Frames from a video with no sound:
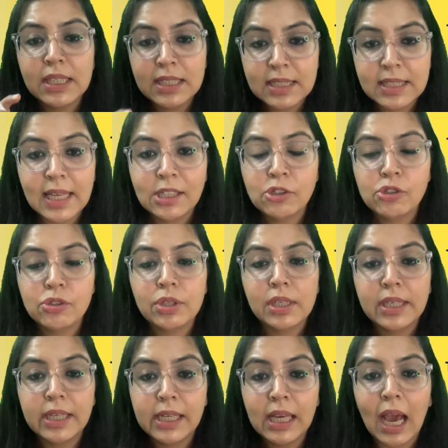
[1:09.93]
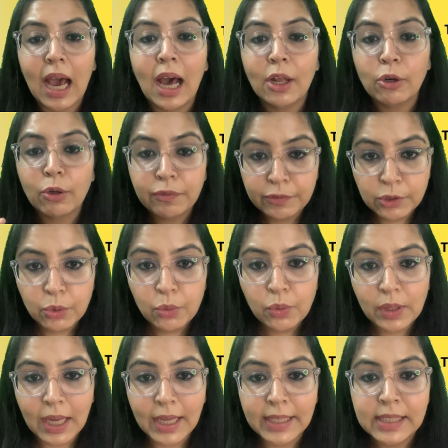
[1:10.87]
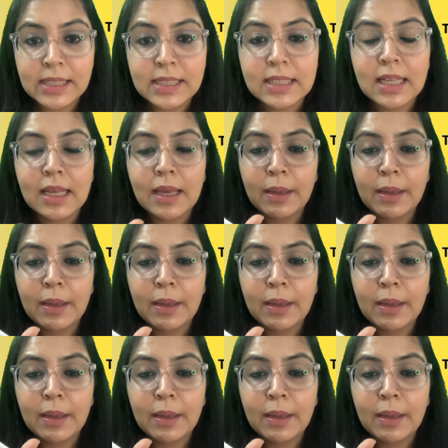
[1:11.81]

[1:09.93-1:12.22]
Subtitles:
essentially are of two kinds,